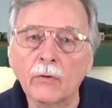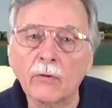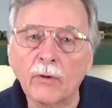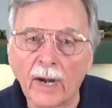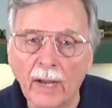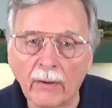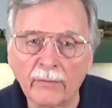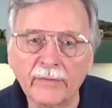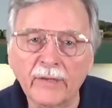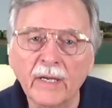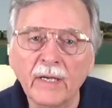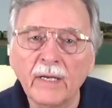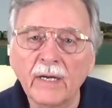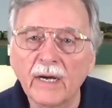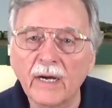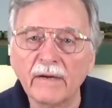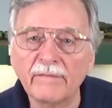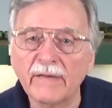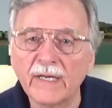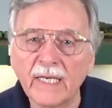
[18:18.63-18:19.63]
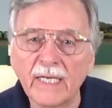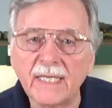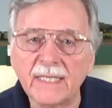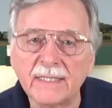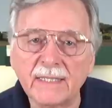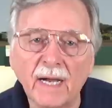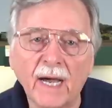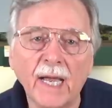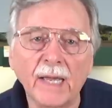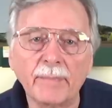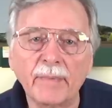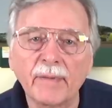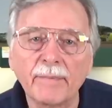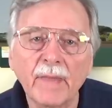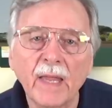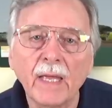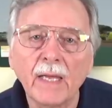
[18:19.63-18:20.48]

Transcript: ground of any type,